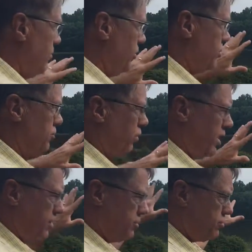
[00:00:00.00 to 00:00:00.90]
which is
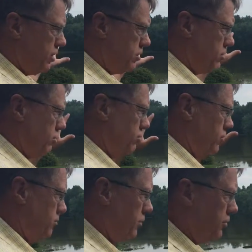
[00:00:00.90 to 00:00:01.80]
why this trestle
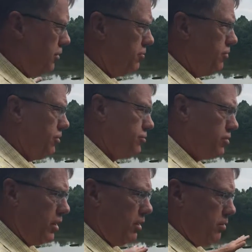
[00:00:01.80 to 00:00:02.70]
was built here for the
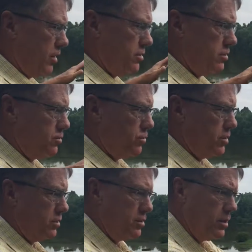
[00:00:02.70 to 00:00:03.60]
train, because this was
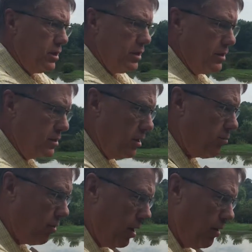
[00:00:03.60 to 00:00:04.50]
a
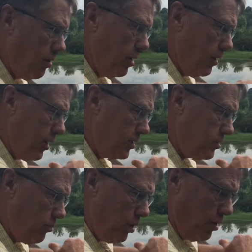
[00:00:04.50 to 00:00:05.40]
deeper area and
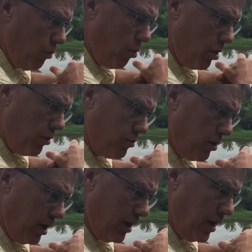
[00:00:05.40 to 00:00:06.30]
that's the way the water
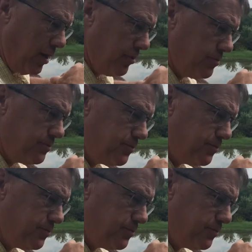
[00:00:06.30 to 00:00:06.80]
drained out.